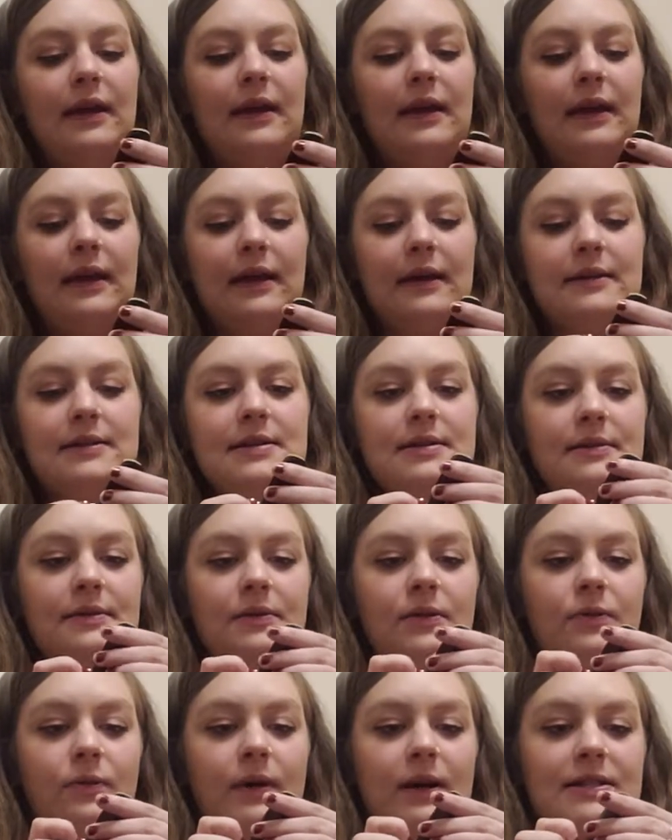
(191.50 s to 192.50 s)
And
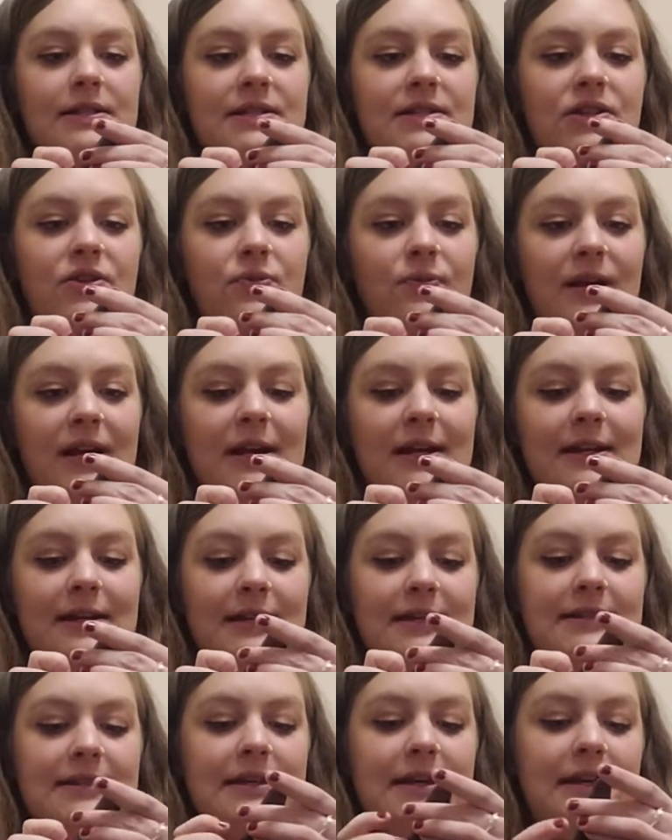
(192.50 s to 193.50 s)
once the reed
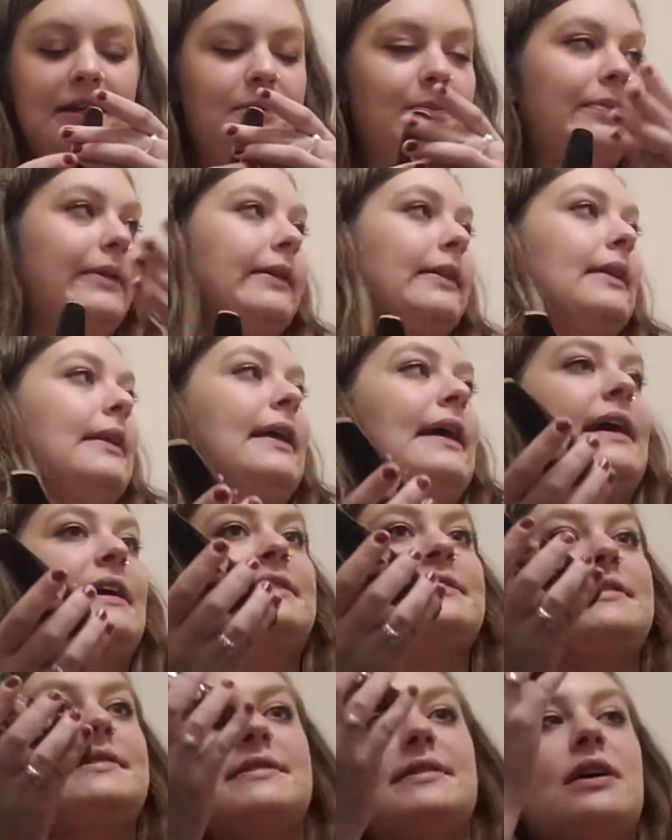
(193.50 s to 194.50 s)
is in
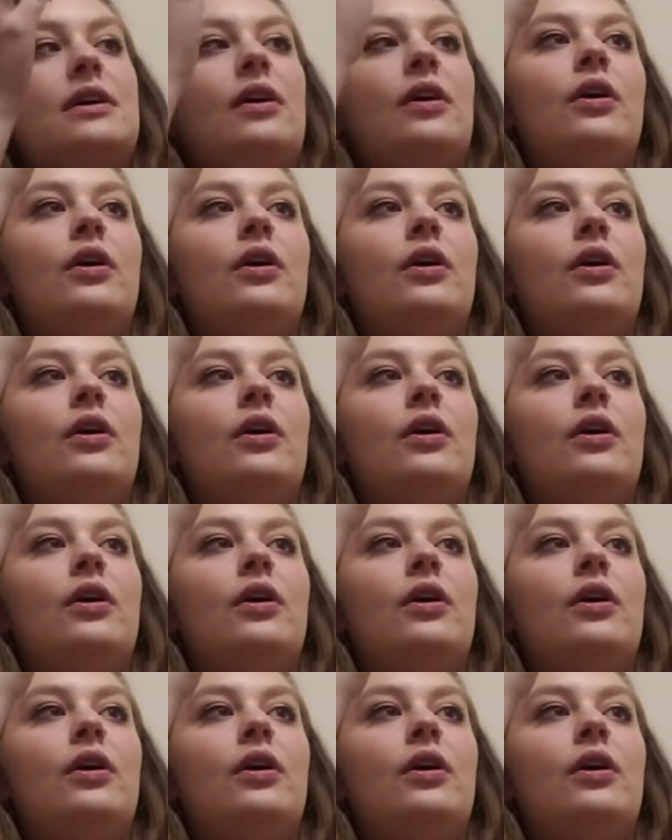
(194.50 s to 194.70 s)
place,